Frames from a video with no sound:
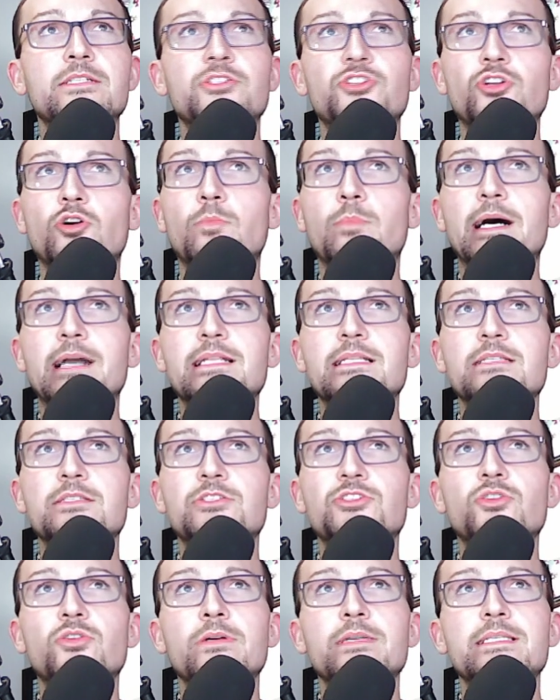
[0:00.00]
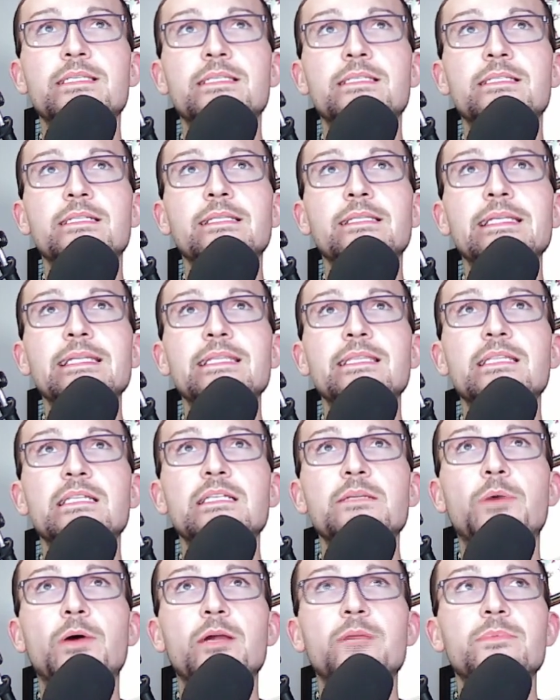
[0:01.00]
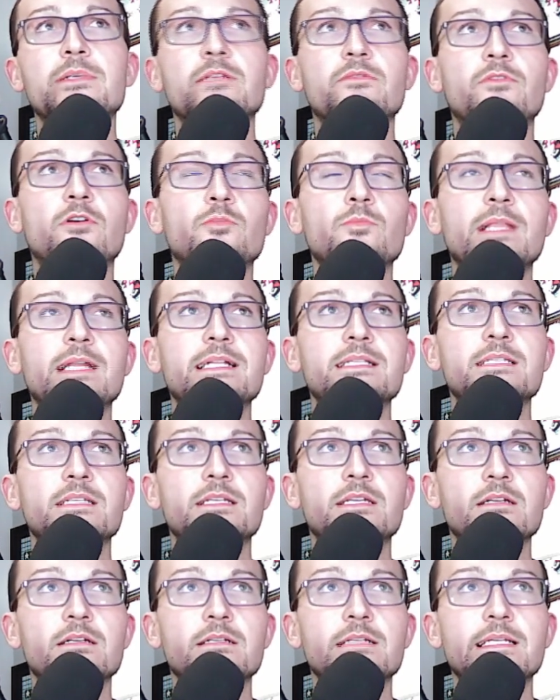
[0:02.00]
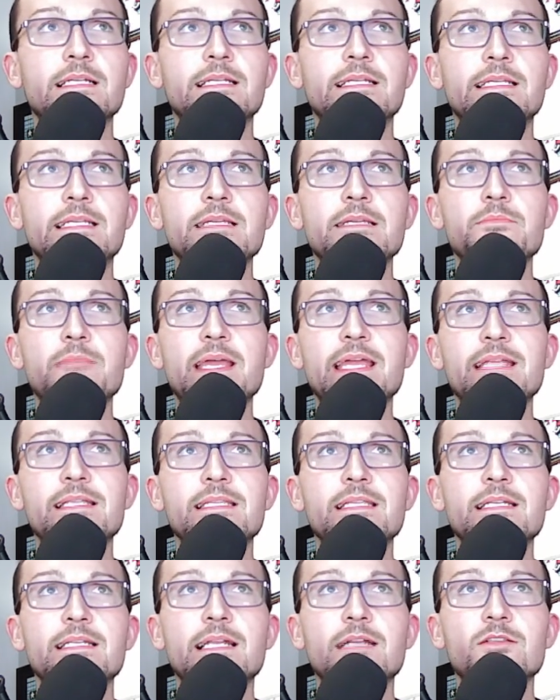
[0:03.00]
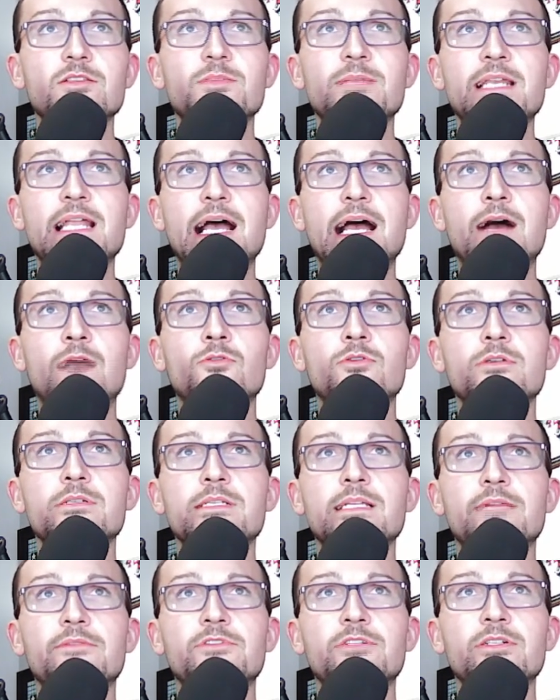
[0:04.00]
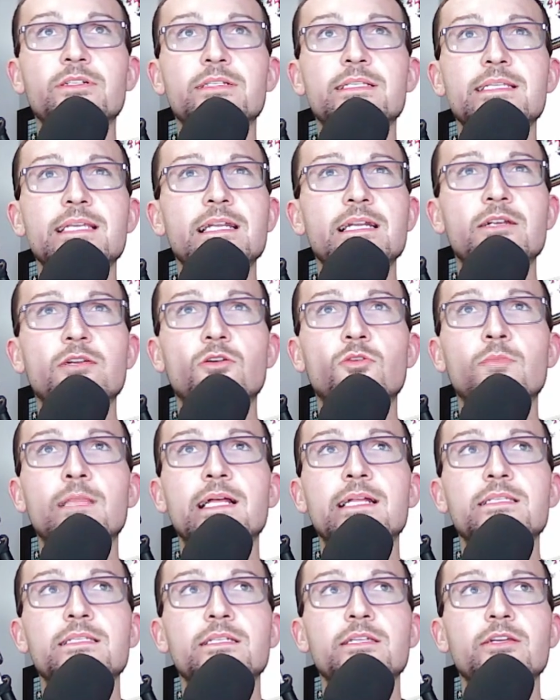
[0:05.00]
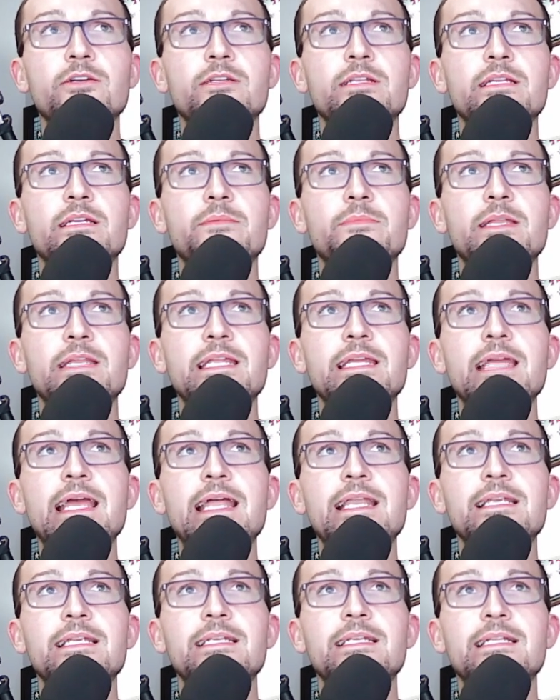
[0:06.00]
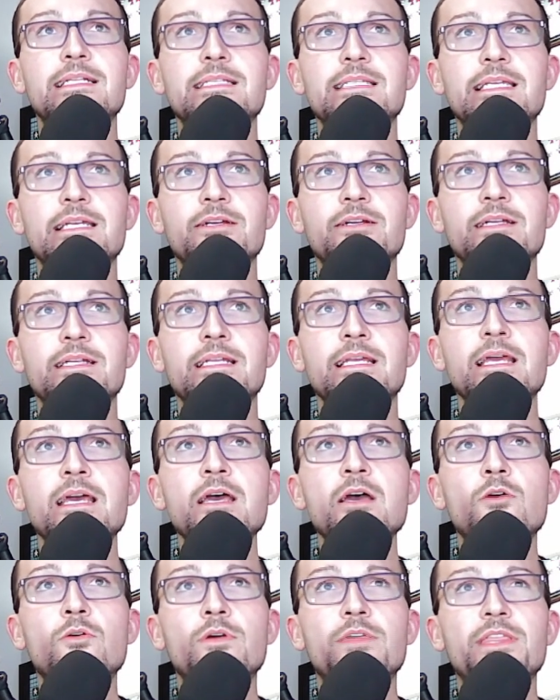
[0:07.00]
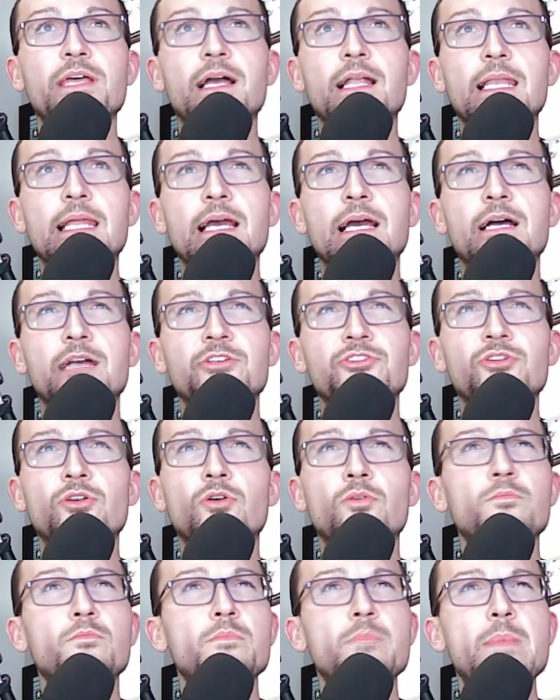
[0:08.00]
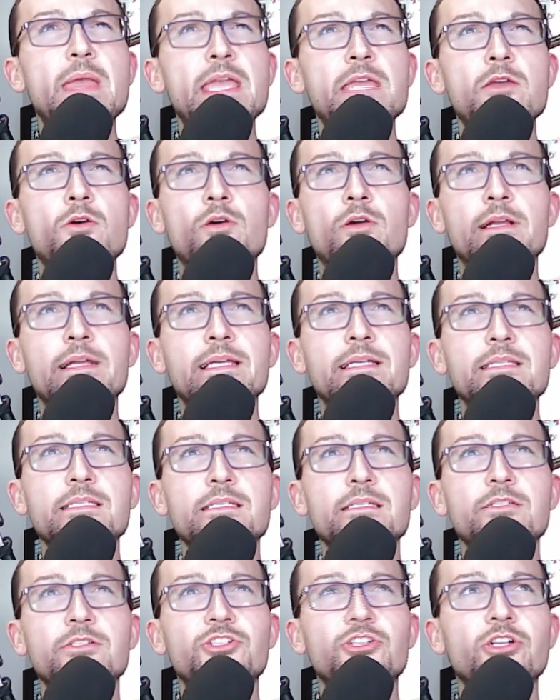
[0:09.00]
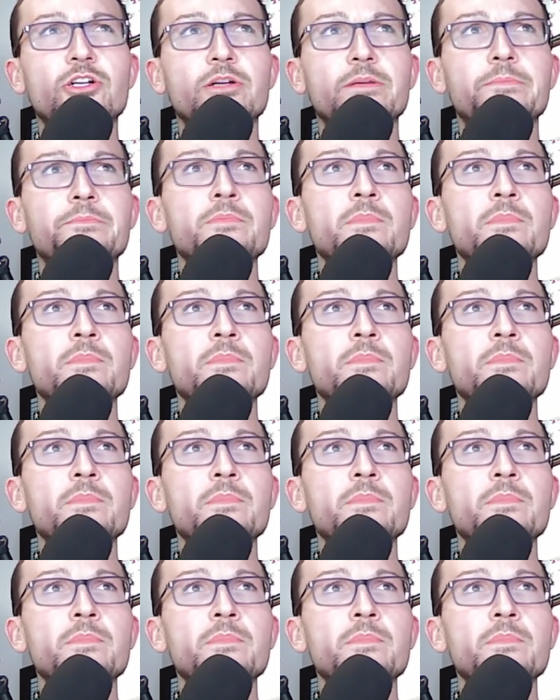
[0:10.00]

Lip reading: Joe Biden's choice to lead the Department of Homeland Security. He made the announcement hours after Senate Homeland Security Committee ended its hearing with Alejandro Mayorkas. Sure.